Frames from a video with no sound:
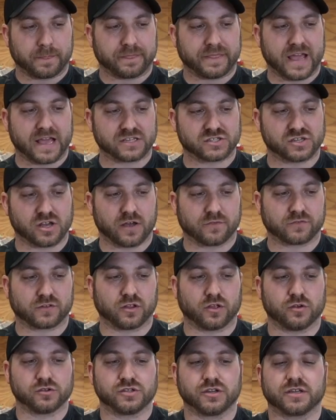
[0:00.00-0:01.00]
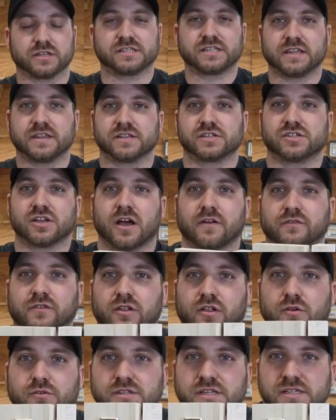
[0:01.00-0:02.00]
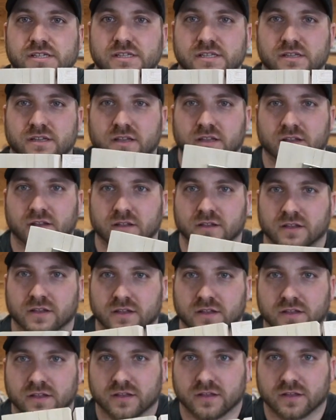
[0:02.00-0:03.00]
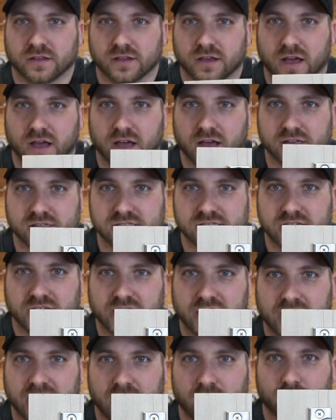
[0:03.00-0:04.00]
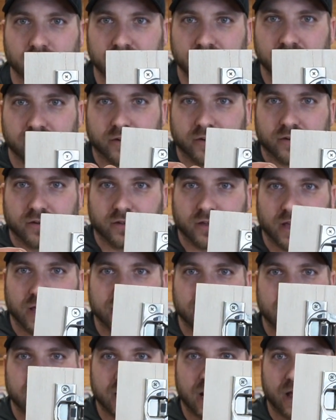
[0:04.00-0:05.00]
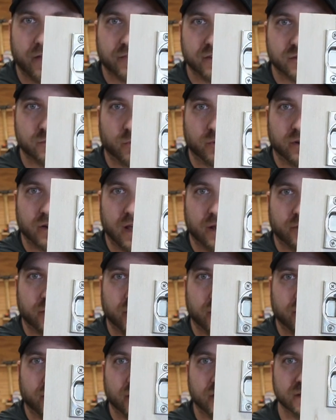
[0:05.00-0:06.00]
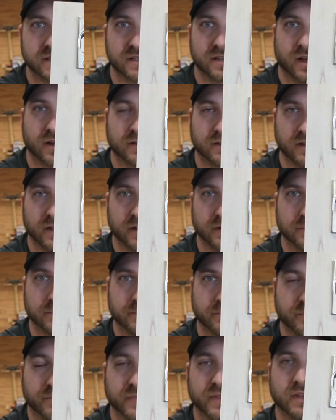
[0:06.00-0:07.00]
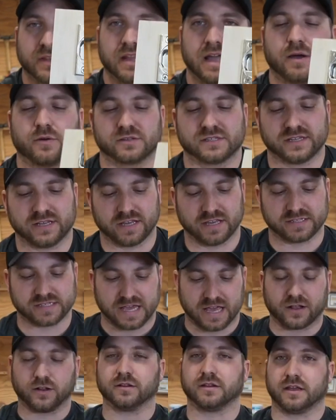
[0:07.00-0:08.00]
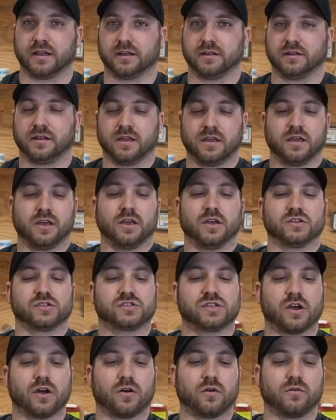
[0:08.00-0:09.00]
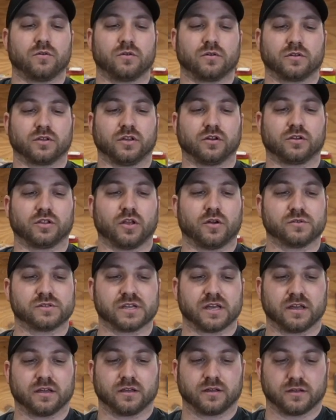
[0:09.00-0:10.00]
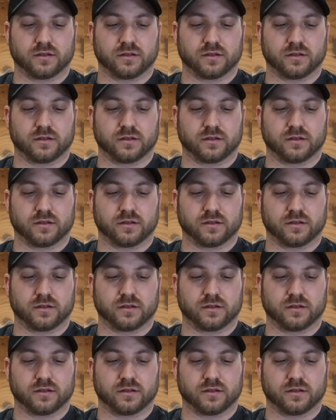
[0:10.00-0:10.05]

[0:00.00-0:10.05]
that soft close, you can see the soft close is sticking out here, and then now this one down here is tucked in. Now it's held in. So you close it.